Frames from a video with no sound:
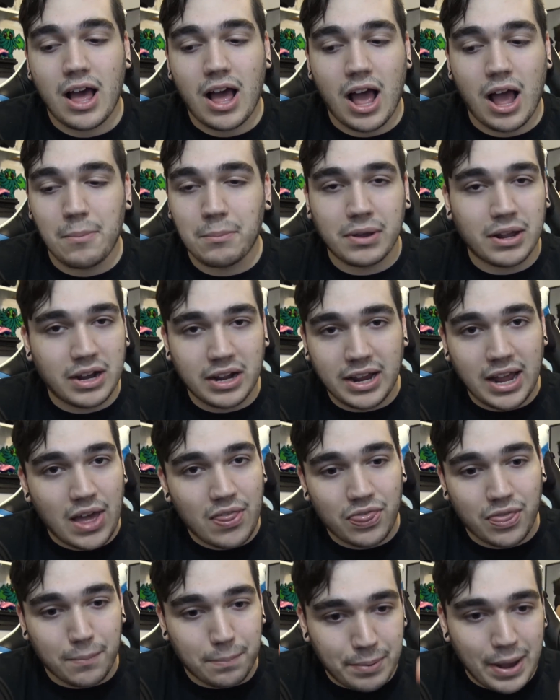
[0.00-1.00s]
I'm gonna
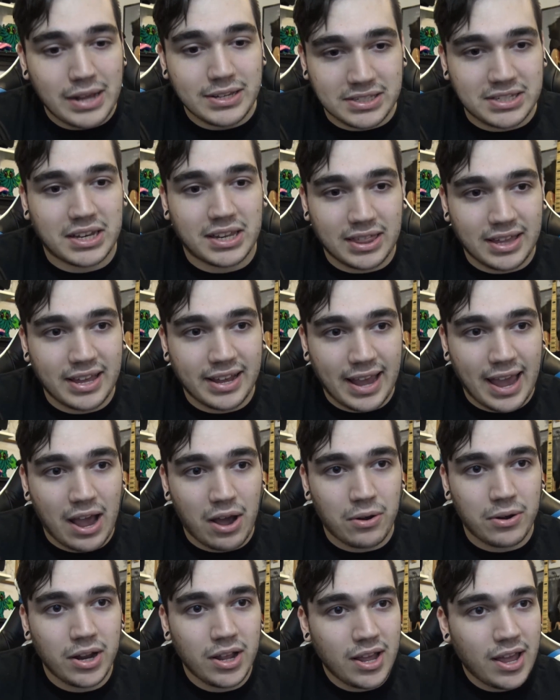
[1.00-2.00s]
get the best thing
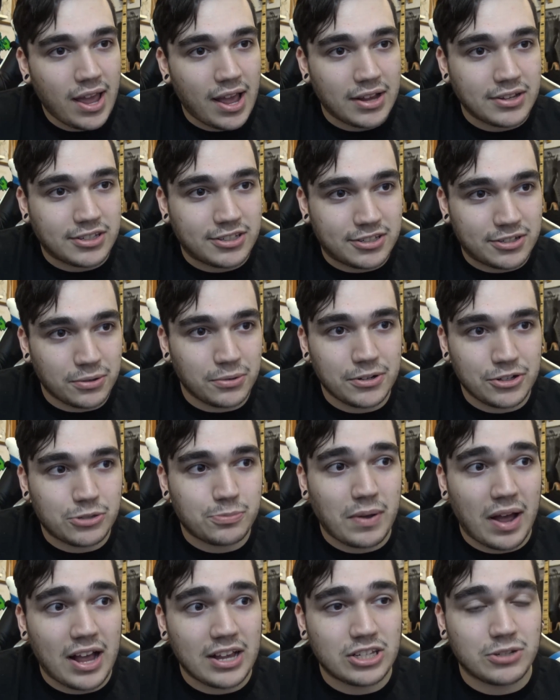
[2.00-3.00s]
out as soon as
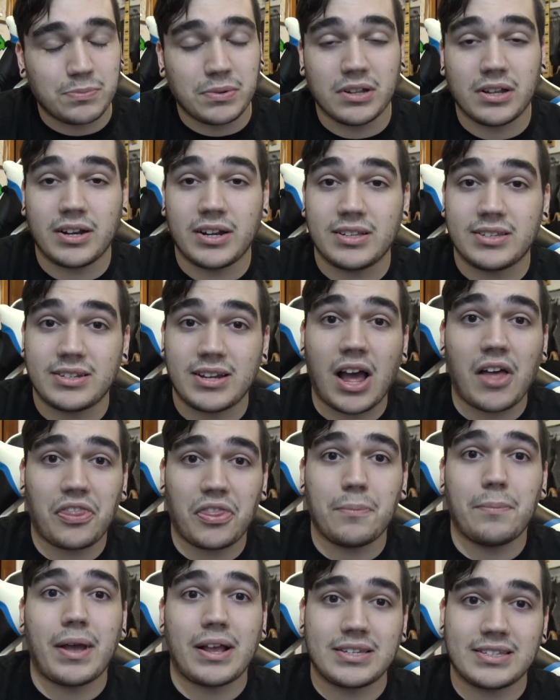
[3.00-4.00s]
possible, and it's not
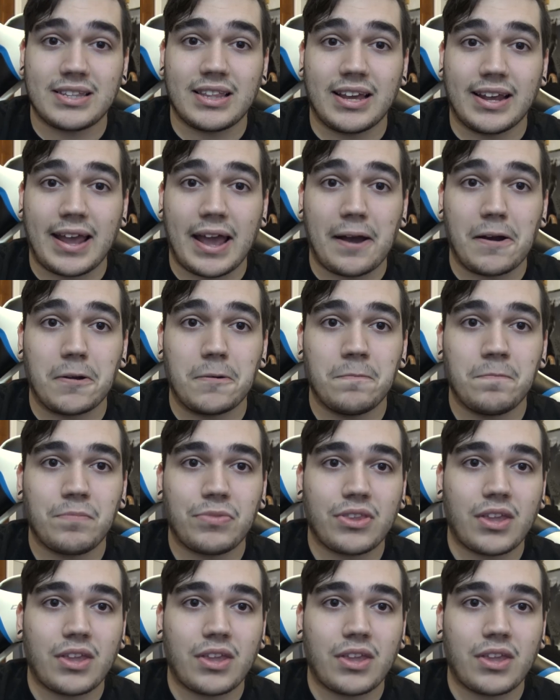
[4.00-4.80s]
the best thing out,